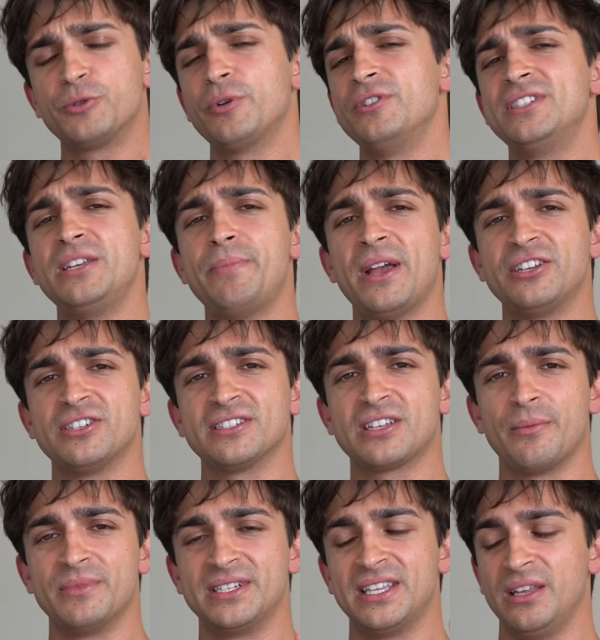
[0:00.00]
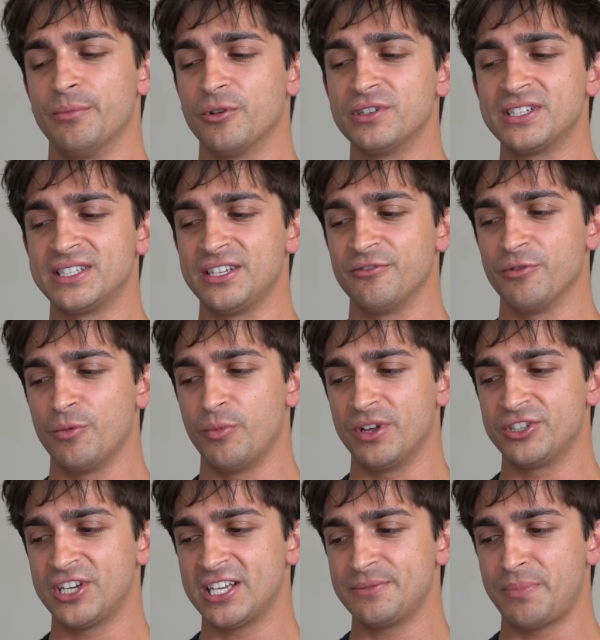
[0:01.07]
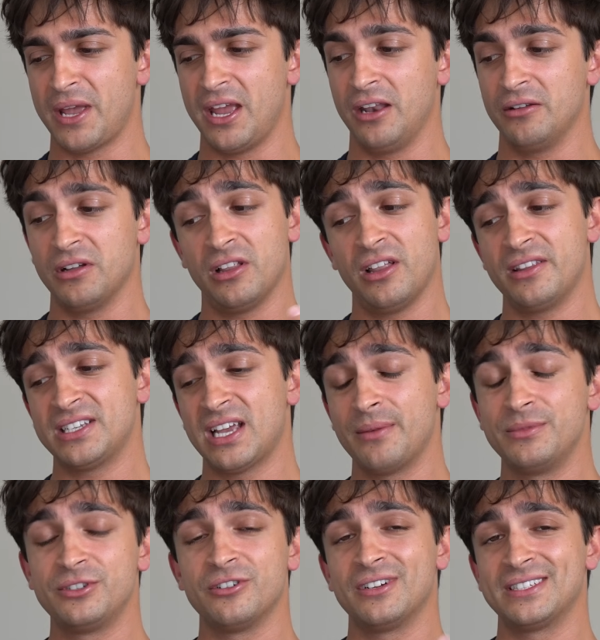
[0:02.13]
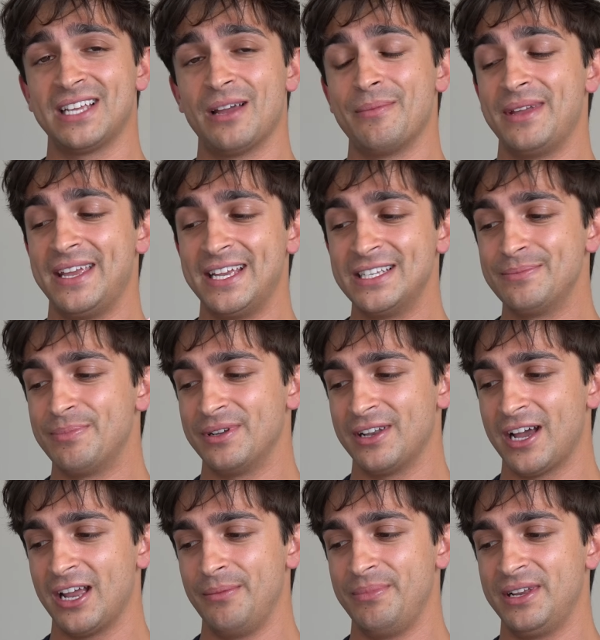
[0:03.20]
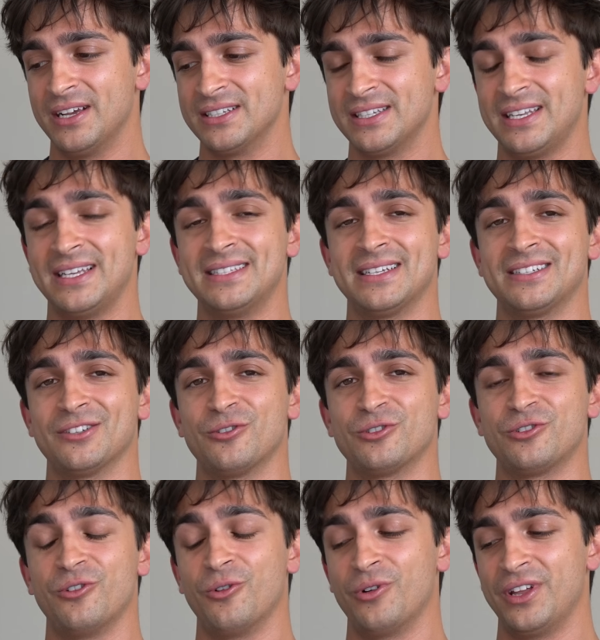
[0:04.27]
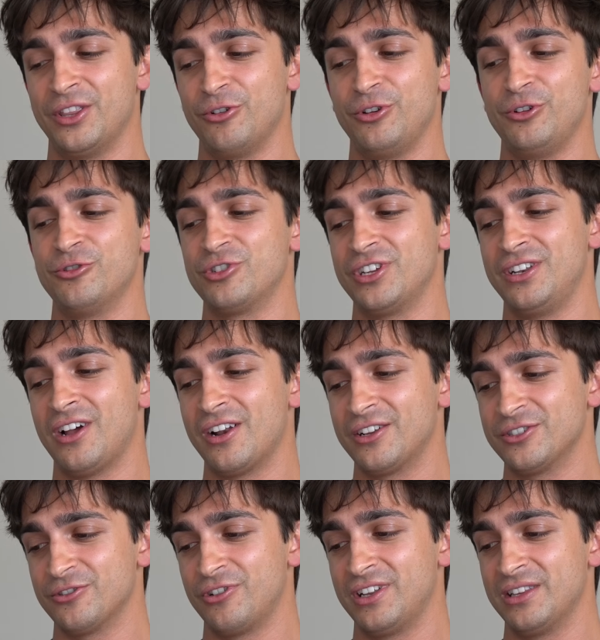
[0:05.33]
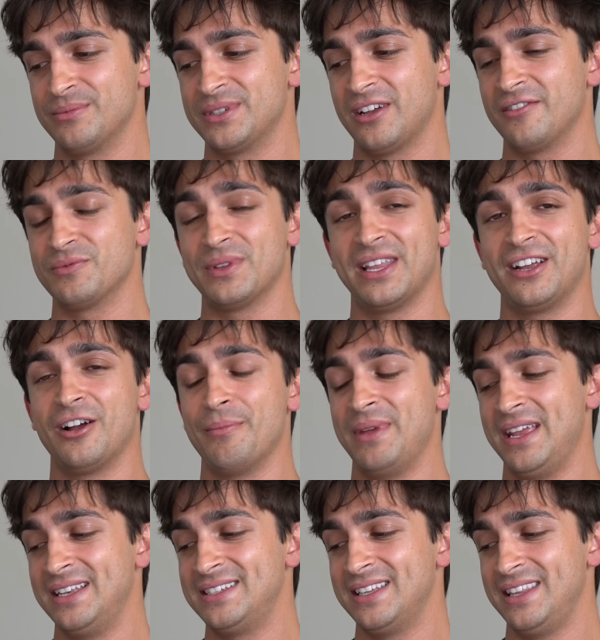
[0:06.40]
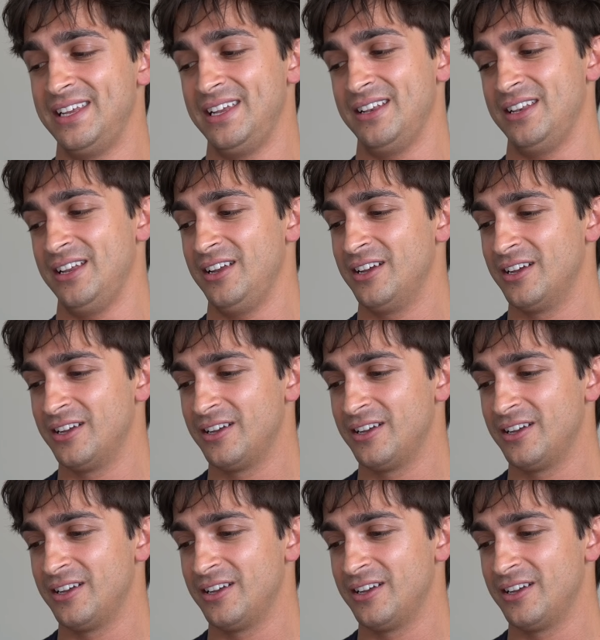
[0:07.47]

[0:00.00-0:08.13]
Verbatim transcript: which when you see patients come into the emergency room with chest pain, a lot of times your exam is benign because it is exertional and they're usually not exerting themselves when they come into the ED.